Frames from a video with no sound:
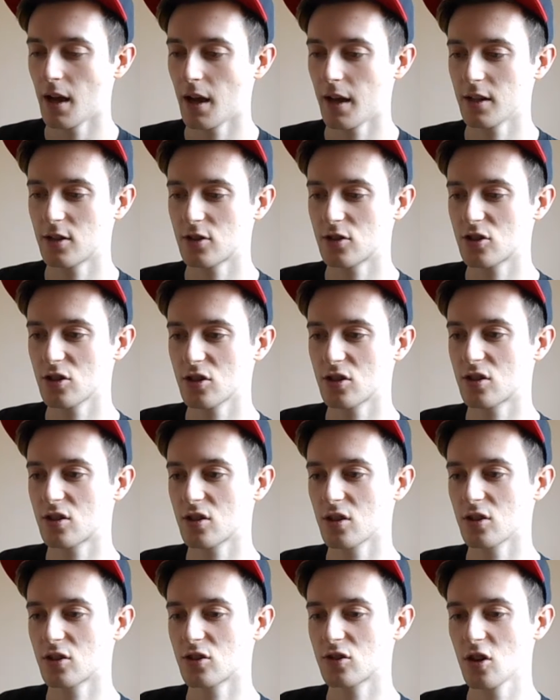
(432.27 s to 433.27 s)
it's
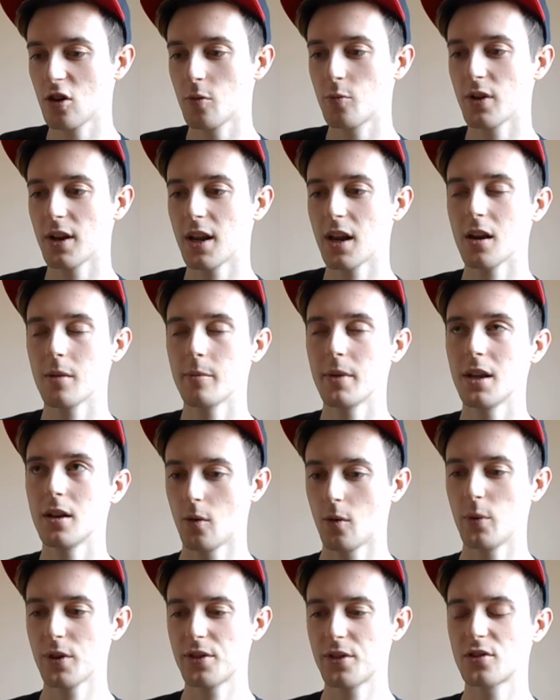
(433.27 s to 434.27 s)
just so brilliant. I mean,
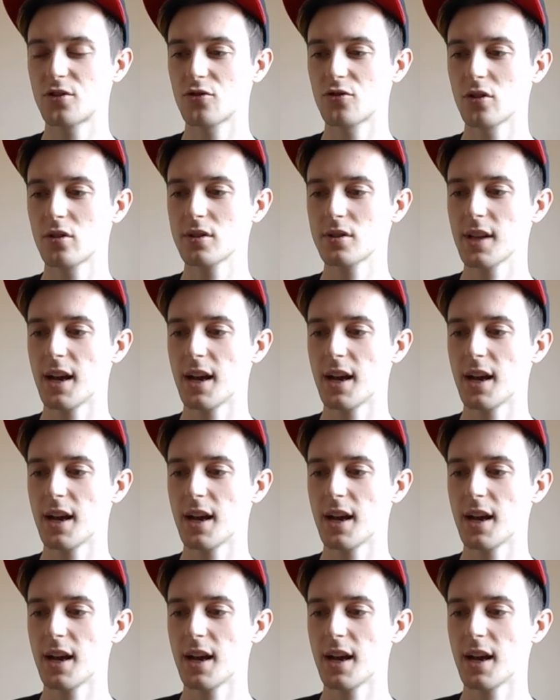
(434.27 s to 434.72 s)
with the struggles